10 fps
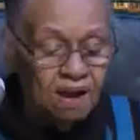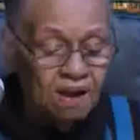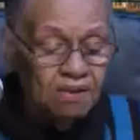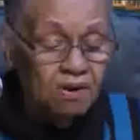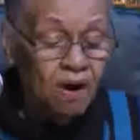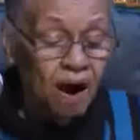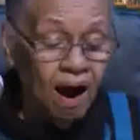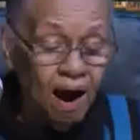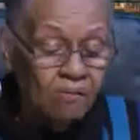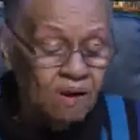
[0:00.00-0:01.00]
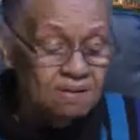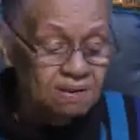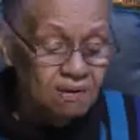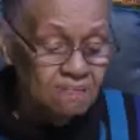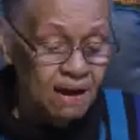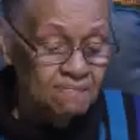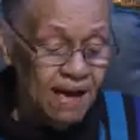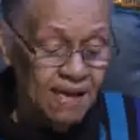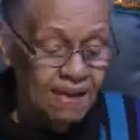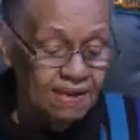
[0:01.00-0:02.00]
You are always on my
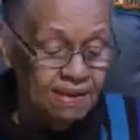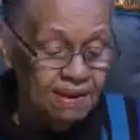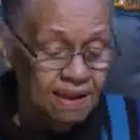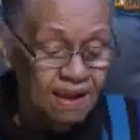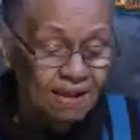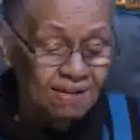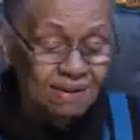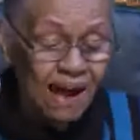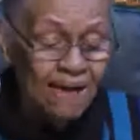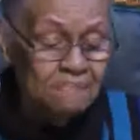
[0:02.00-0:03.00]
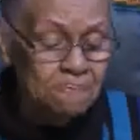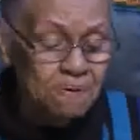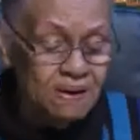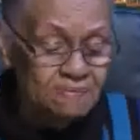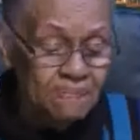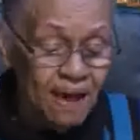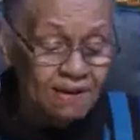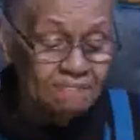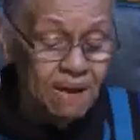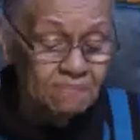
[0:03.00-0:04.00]
mind. Life brings
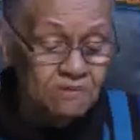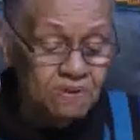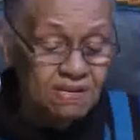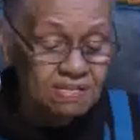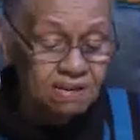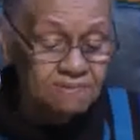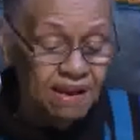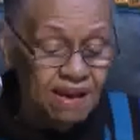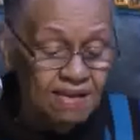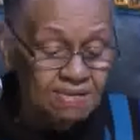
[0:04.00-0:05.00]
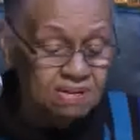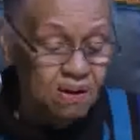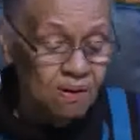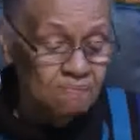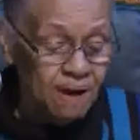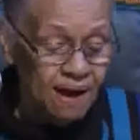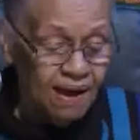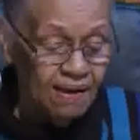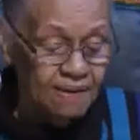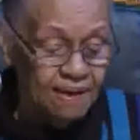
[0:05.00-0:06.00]
back memories of days gone
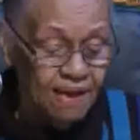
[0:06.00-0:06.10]
by.